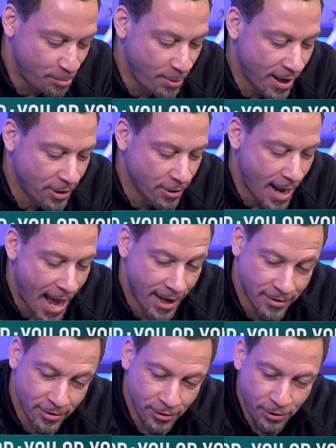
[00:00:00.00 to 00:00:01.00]
Better
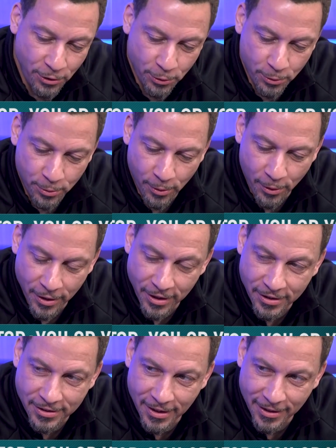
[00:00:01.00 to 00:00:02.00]
actor, you or
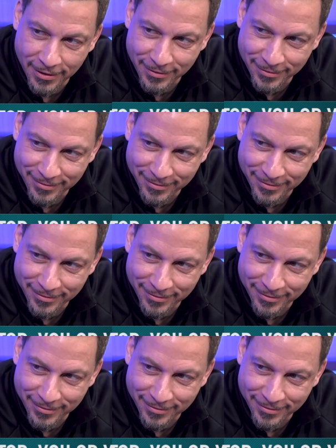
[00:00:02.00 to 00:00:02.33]
your son?